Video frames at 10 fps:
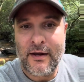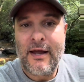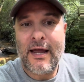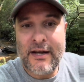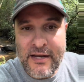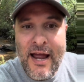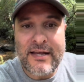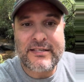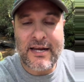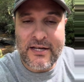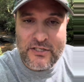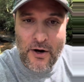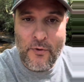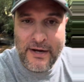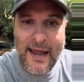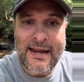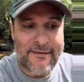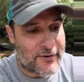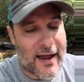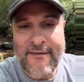And yes, it's okay
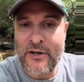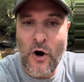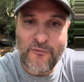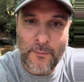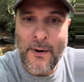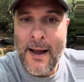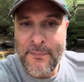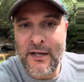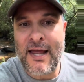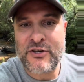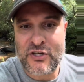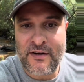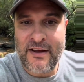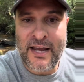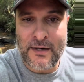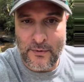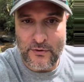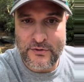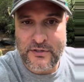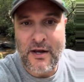if you have an overpopulation of
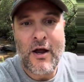animals,